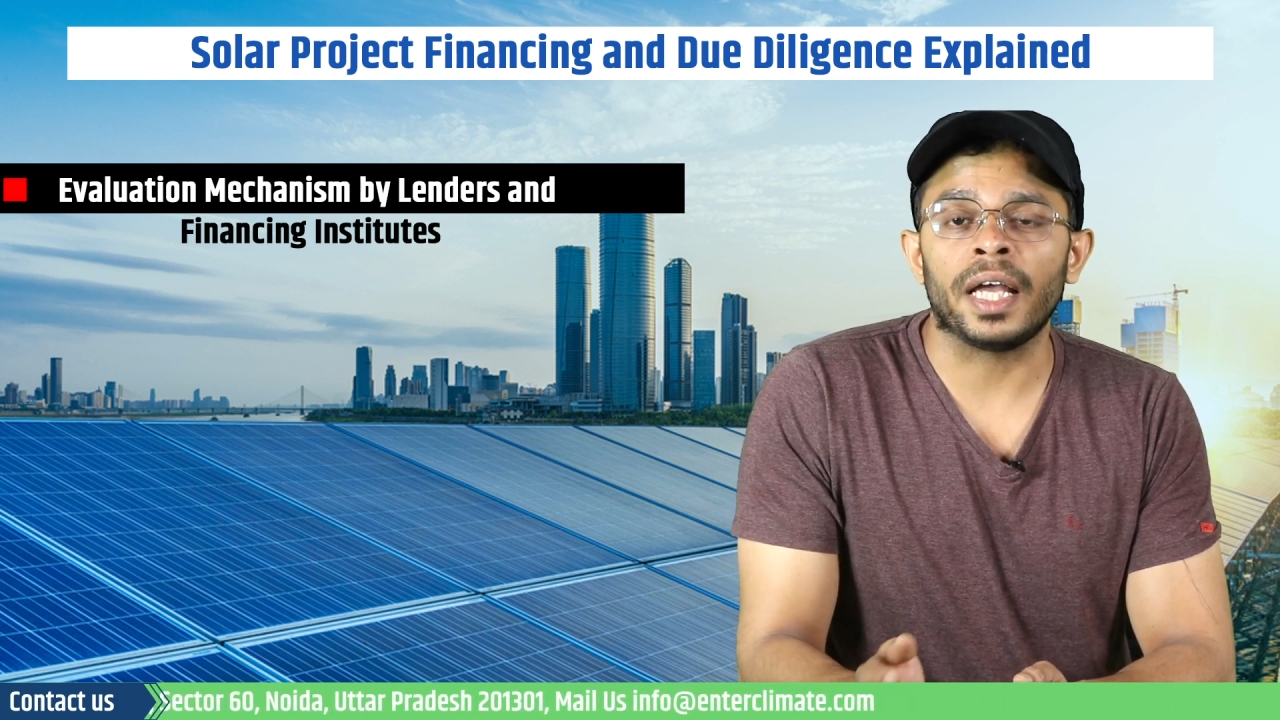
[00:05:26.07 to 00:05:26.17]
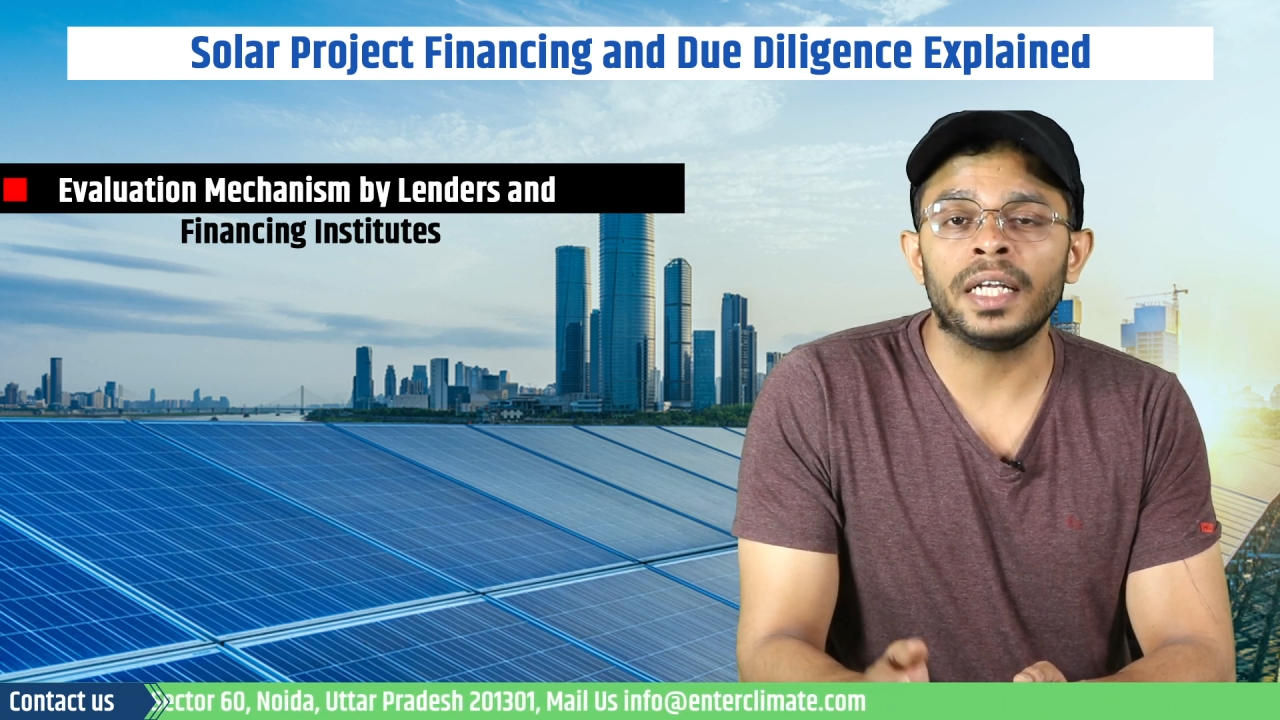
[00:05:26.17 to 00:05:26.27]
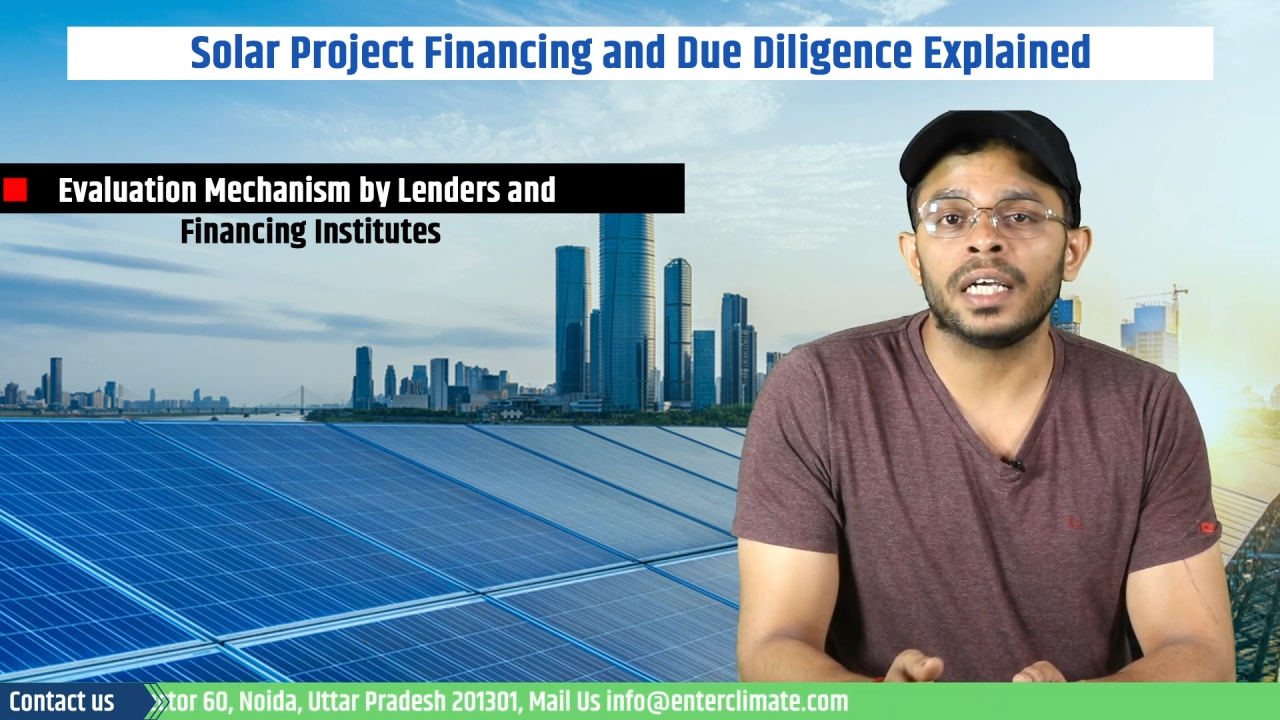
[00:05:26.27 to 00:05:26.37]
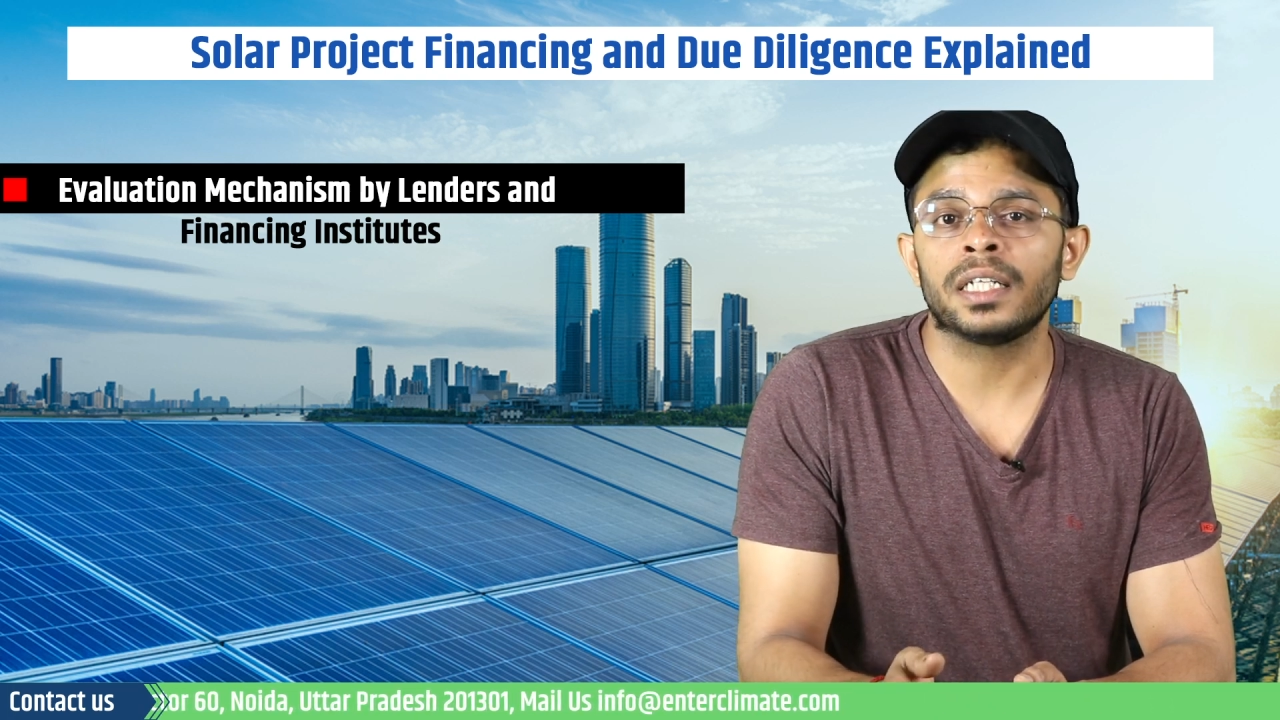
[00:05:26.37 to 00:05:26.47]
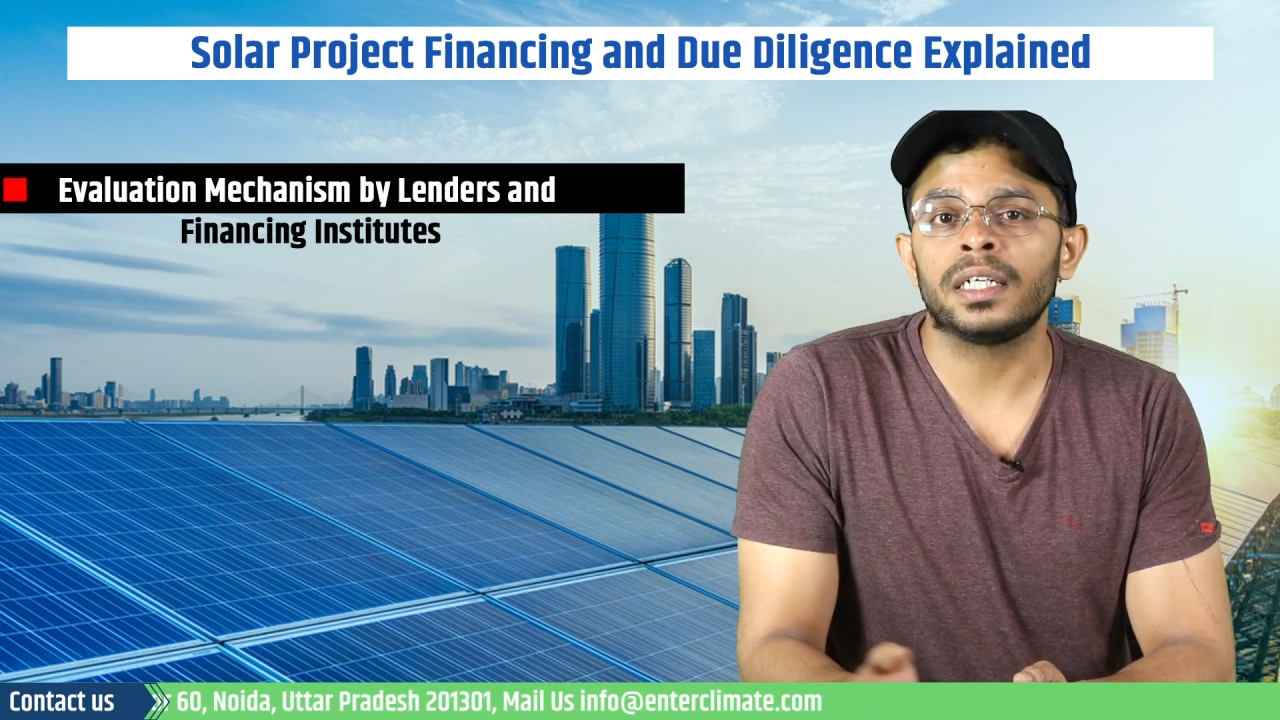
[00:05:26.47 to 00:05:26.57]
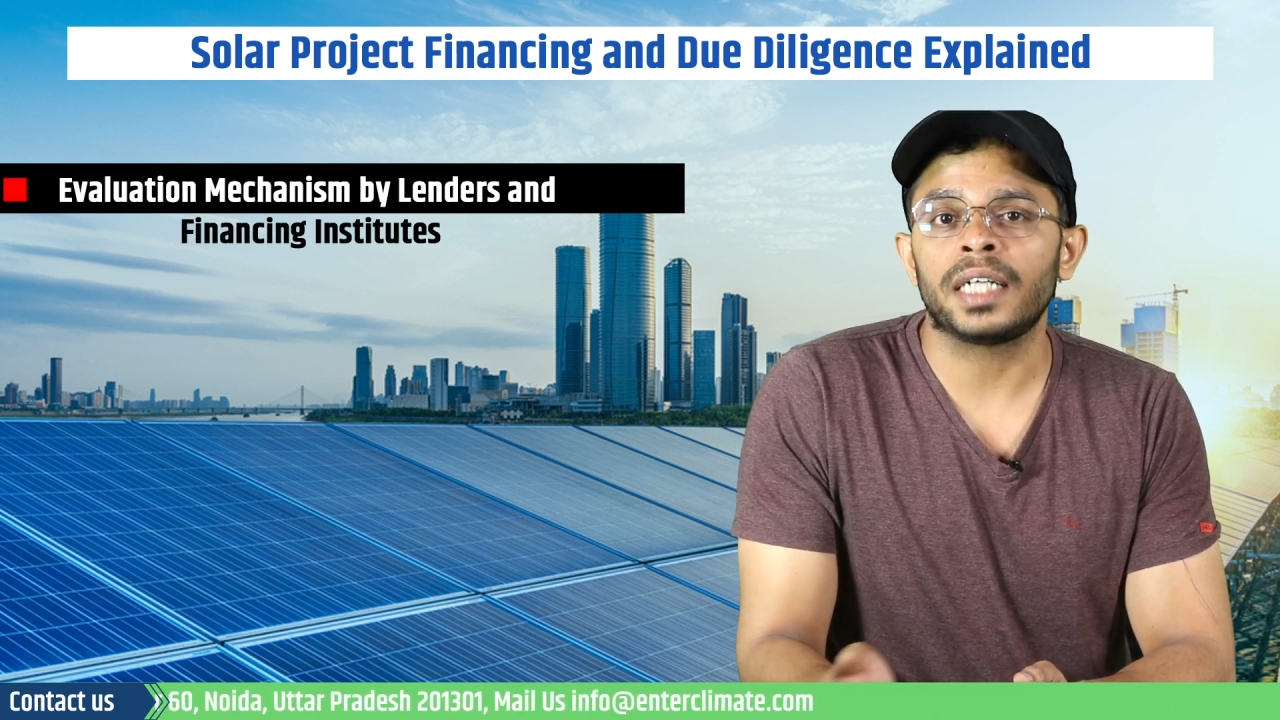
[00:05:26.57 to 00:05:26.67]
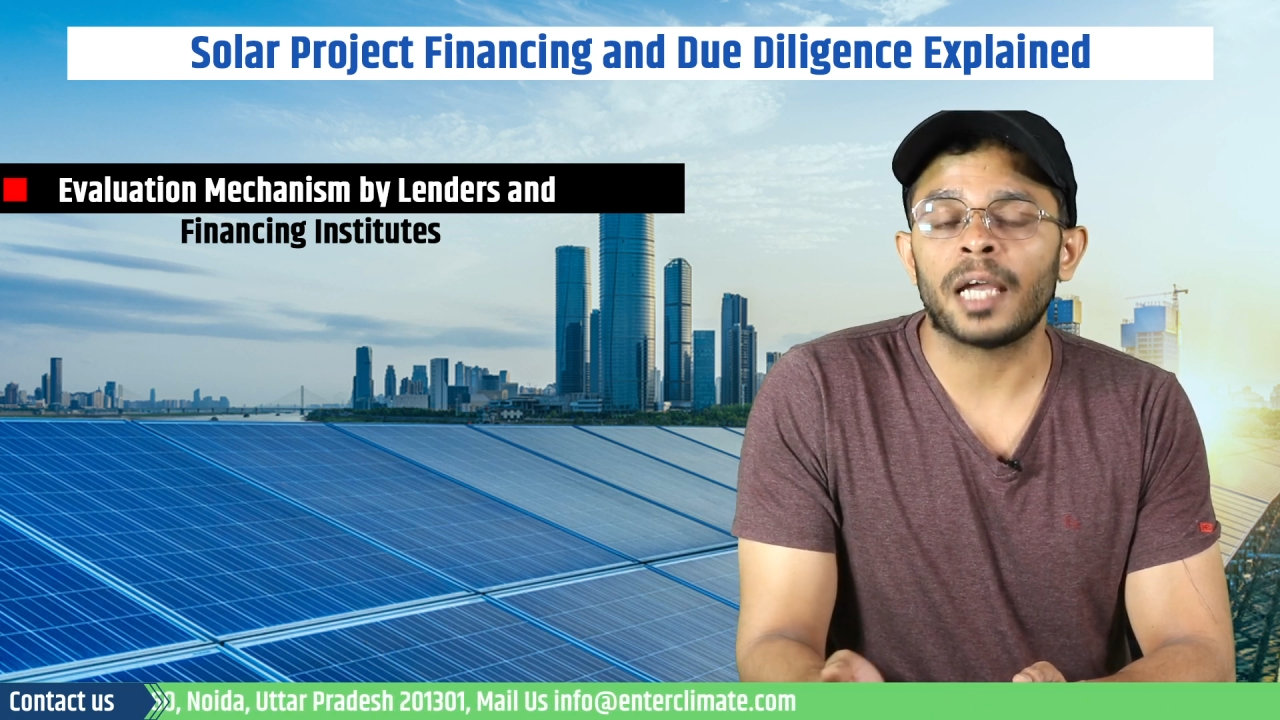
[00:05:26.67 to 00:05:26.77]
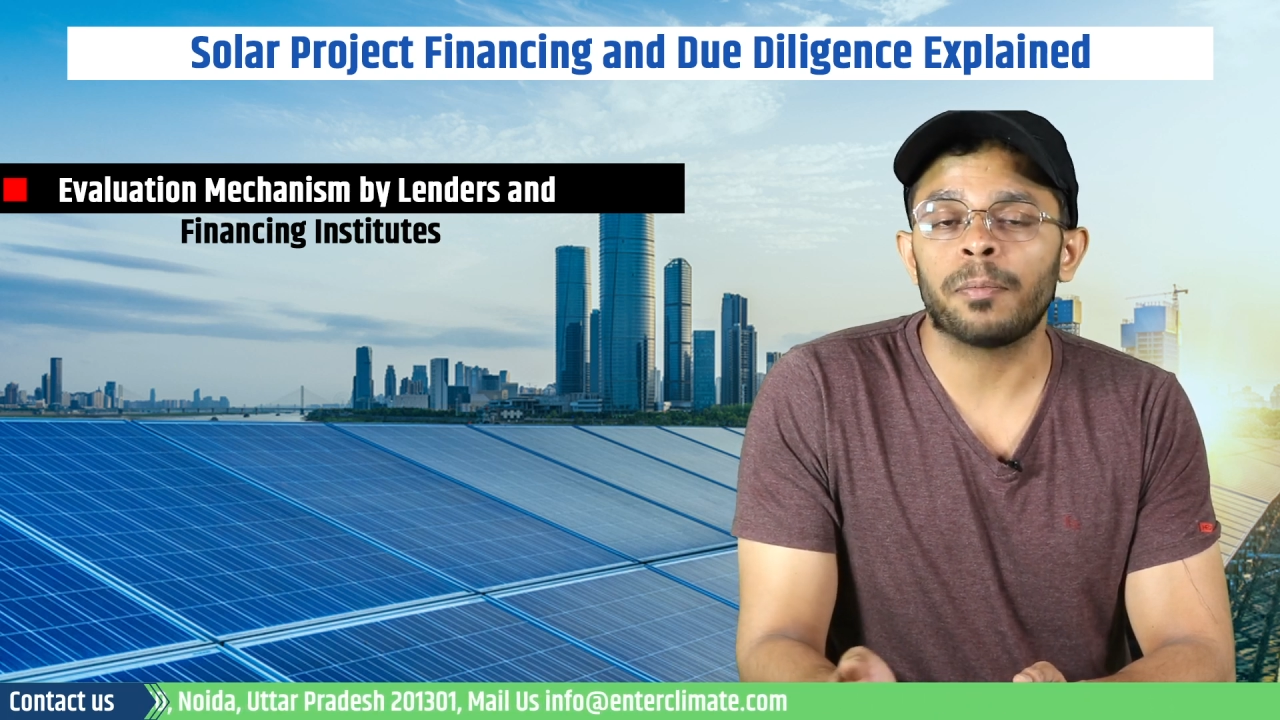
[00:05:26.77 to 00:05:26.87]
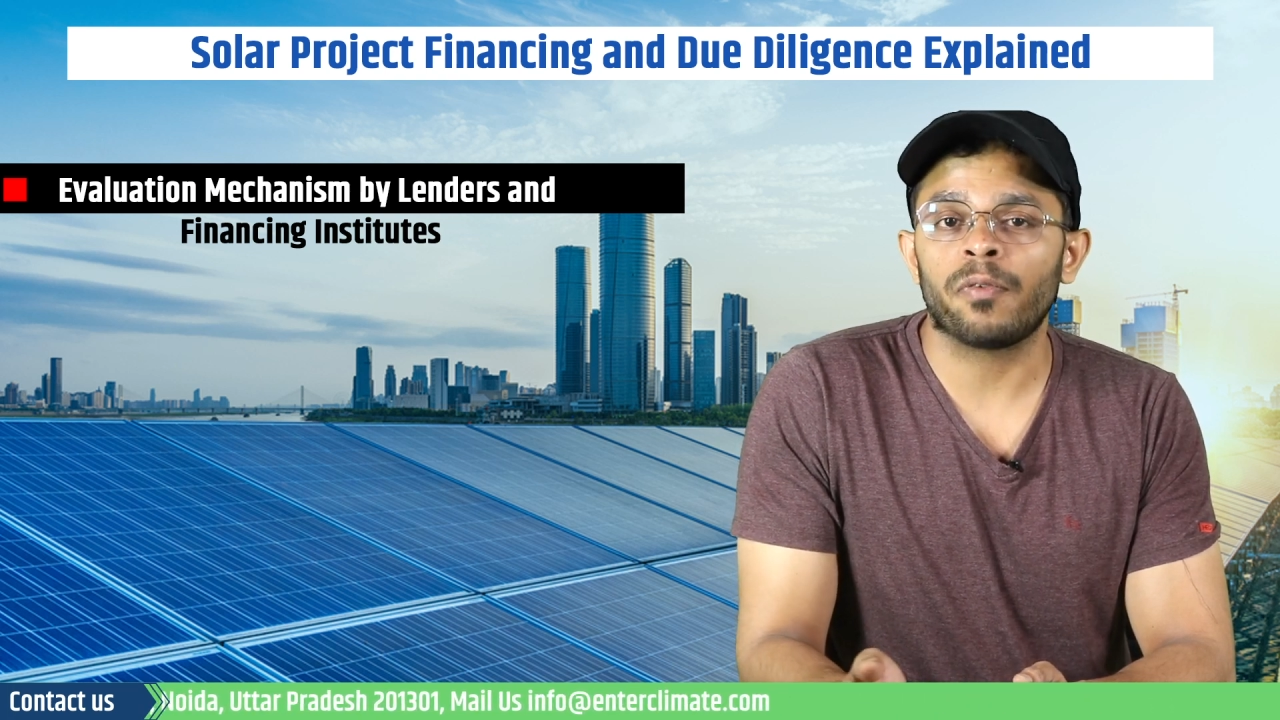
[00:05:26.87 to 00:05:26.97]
any other type